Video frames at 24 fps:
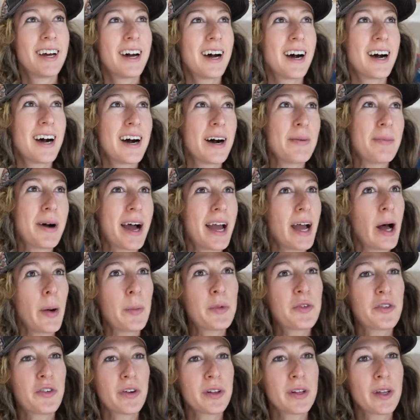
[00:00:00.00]
Um, I
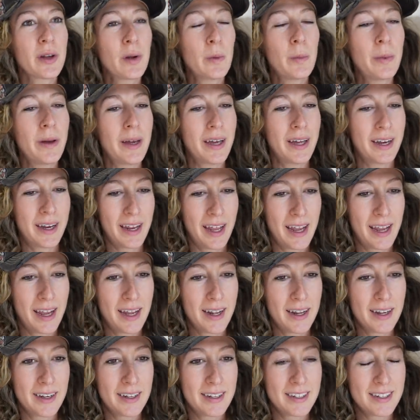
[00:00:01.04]
helped for a little bit
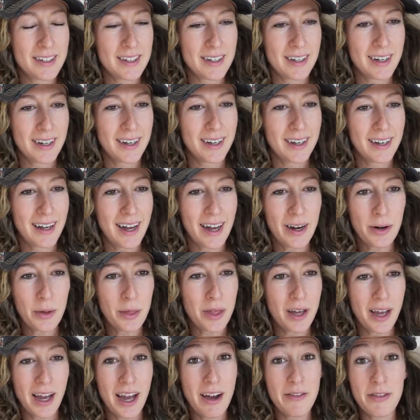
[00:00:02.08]
and I don't
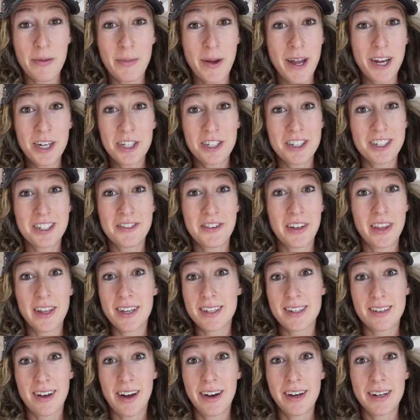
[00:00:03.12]
think I have the patience for
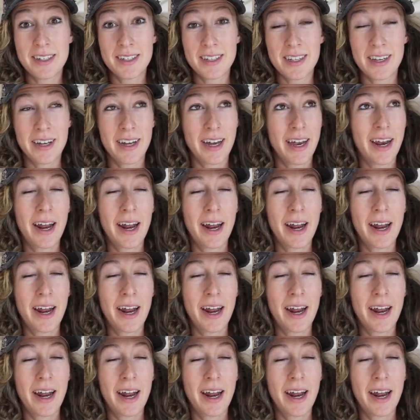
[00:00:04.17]
this, honestly.